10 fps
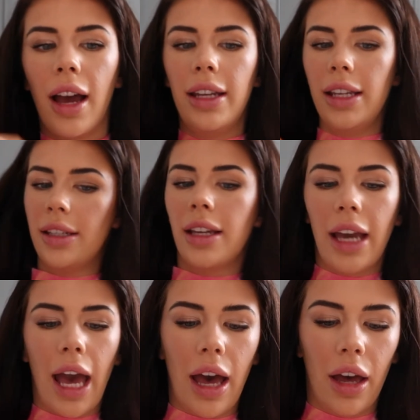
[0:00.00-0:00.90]
I need to
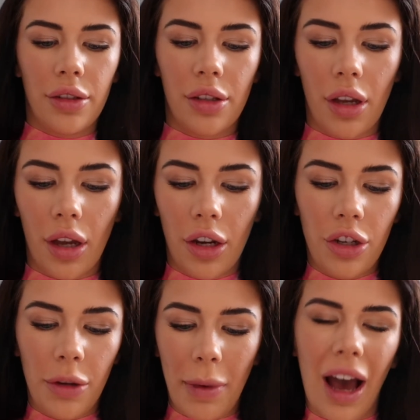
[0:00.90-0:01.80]
get a
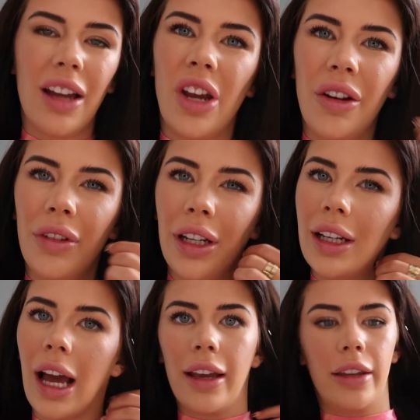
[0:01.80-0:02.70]
new pair. I don't really
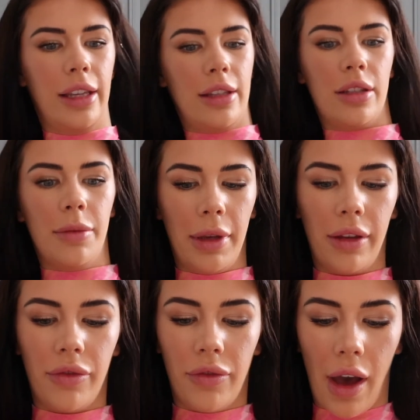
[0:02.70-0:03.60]
like these, to be
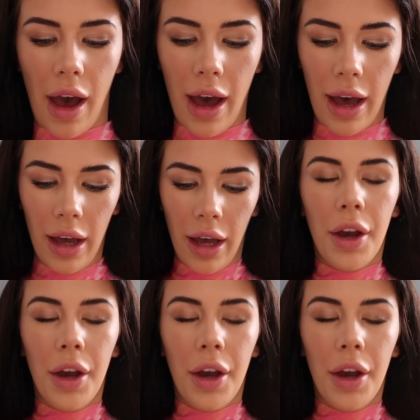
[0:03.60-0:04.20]
fair.